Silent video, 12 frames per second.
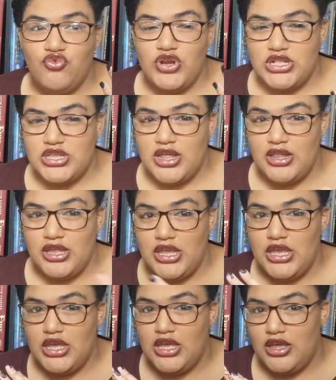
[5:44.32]

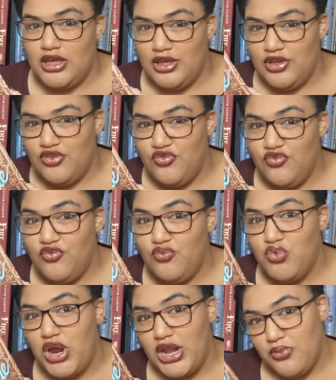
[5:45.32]
retelling of
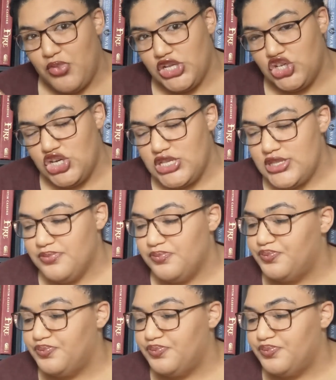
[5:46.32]
Pride and Prejudice.